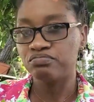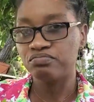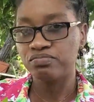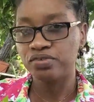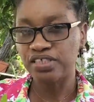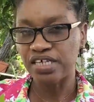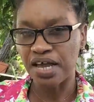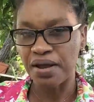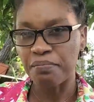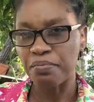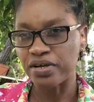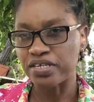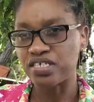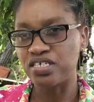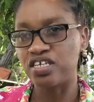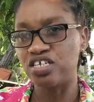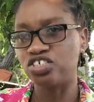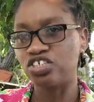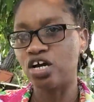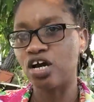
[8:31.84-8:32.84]
same
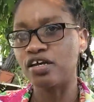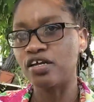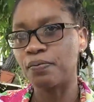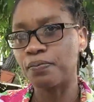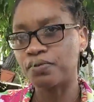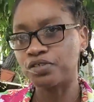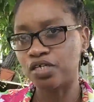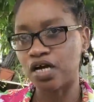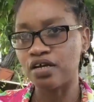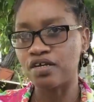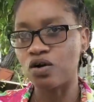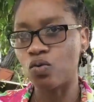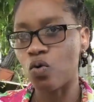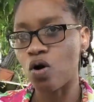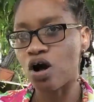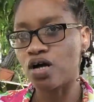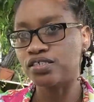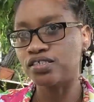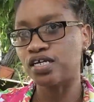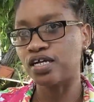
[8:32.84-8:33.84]
procedure. You put on your
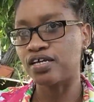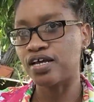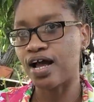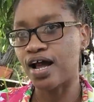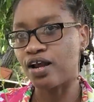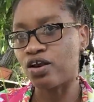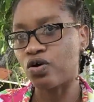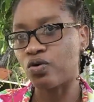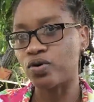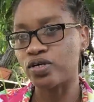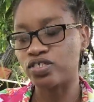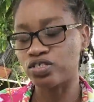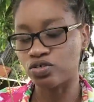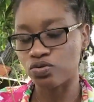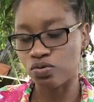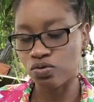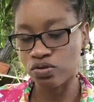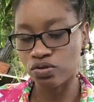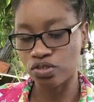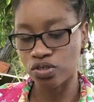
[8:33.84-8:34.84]
water, you allow it
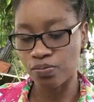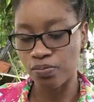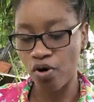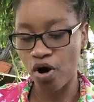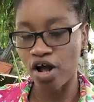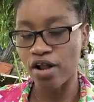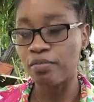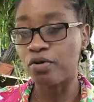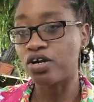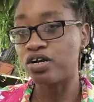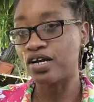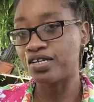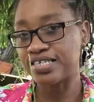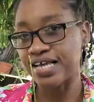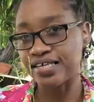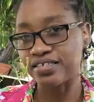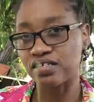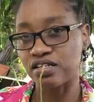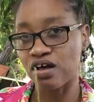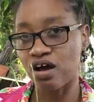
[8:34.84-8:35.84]
to boil, but not
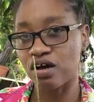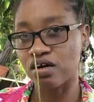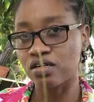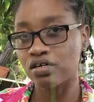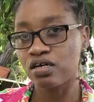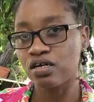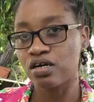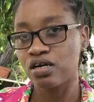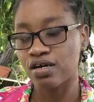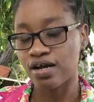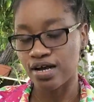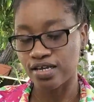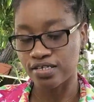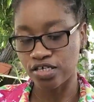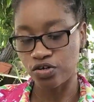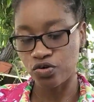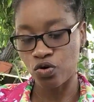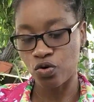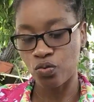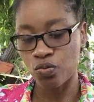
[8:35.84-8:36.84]
as long, because
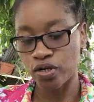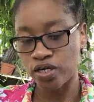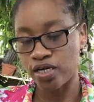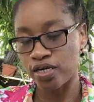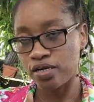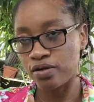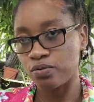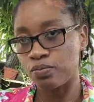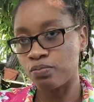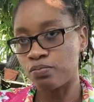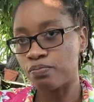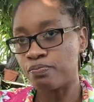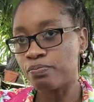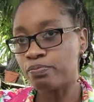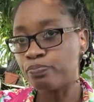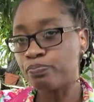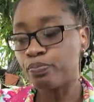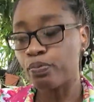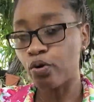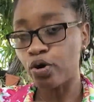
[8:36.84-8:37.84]
you know, with the
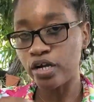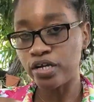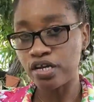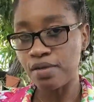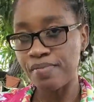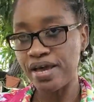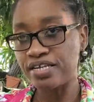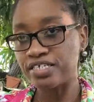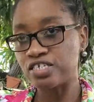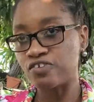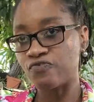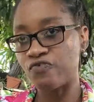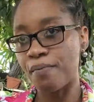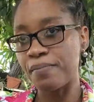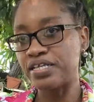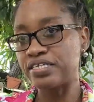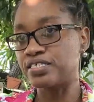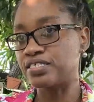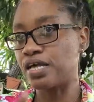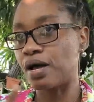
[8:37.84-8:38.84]
pulling the medicine
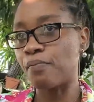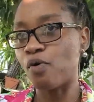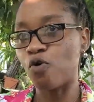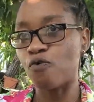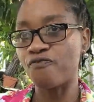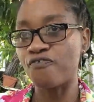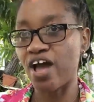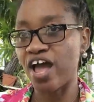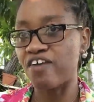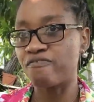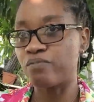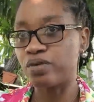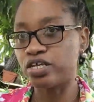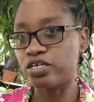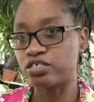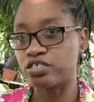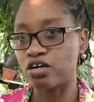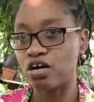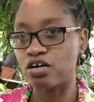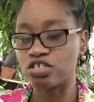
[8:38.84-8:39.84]
from it is about 5
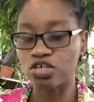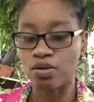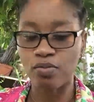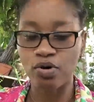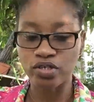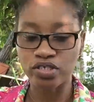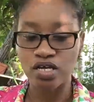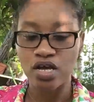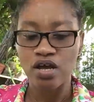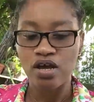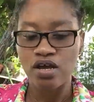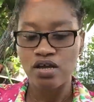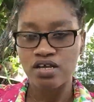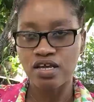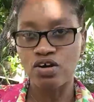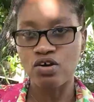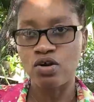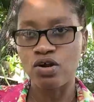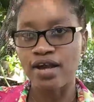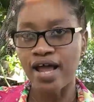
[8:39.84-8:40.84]
minutes or so. But
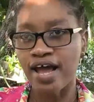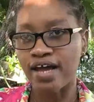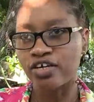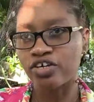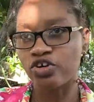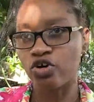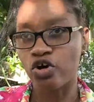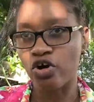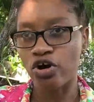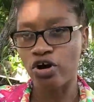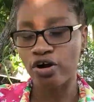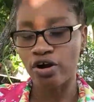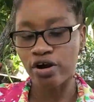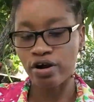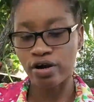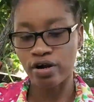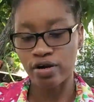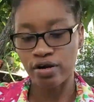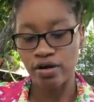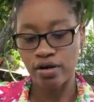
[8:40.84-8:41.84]
you know, like
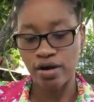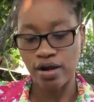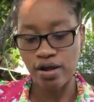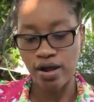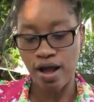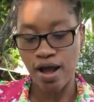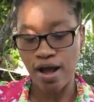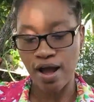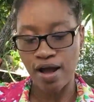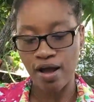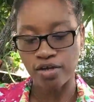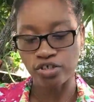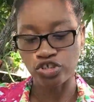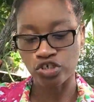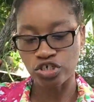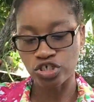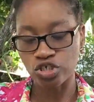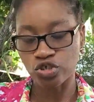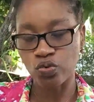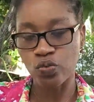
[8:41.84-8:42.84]
you're
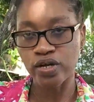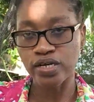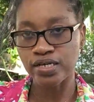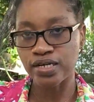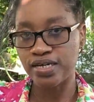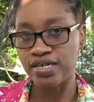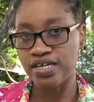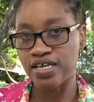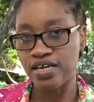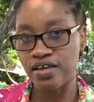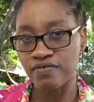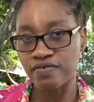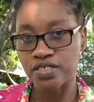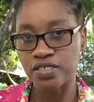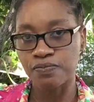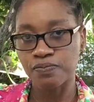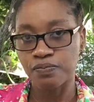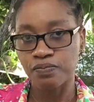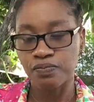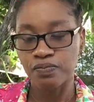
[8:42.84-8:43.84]
just doing the
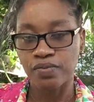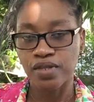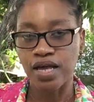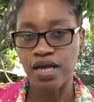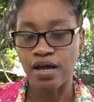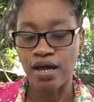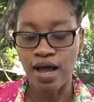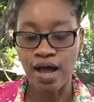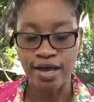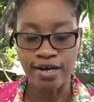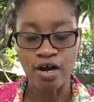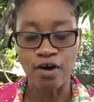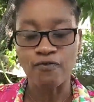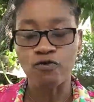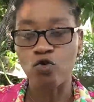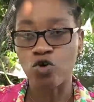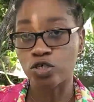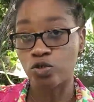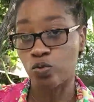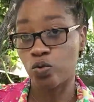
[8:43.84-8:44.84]
leaves, and of
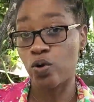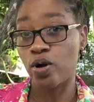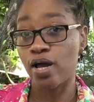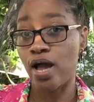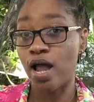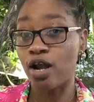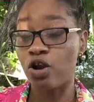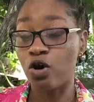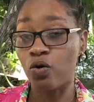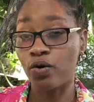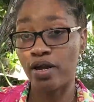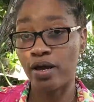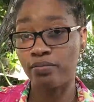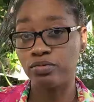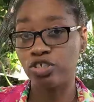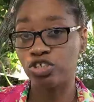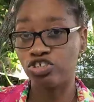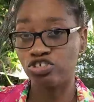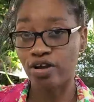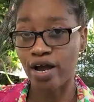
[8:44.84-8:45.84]
course we're going to allow them
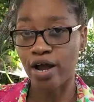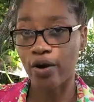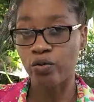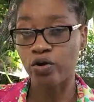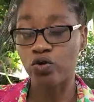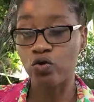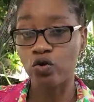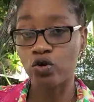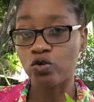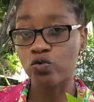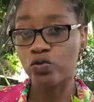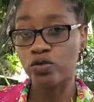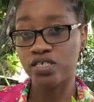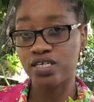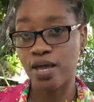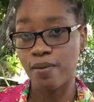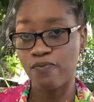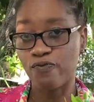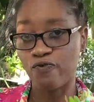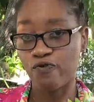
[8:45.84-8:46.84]
to dry. We don't use
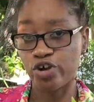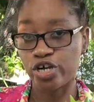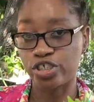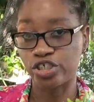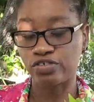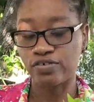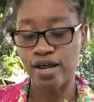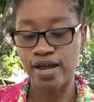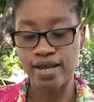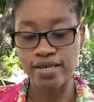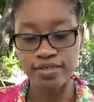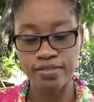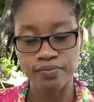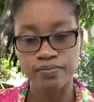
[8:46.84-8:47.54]
them fresh, right?